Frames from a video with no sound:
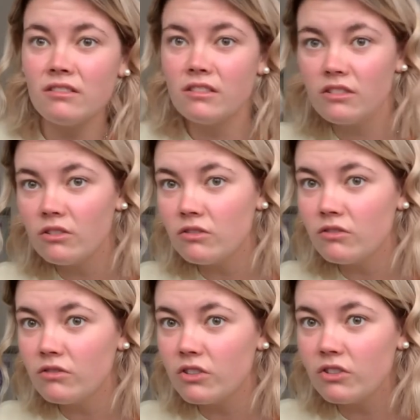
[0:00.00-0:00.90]
so
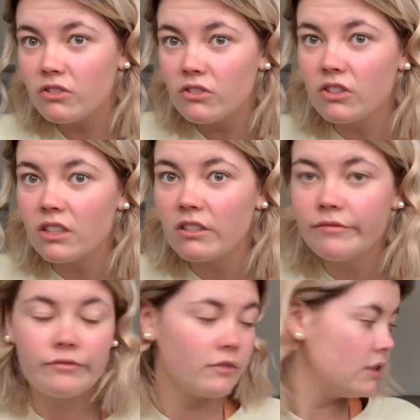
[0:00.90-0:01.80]
we're just gonna
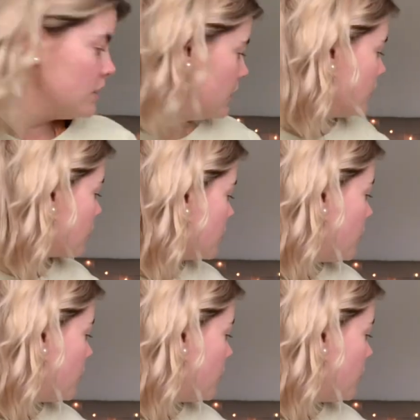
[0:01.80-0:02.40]
go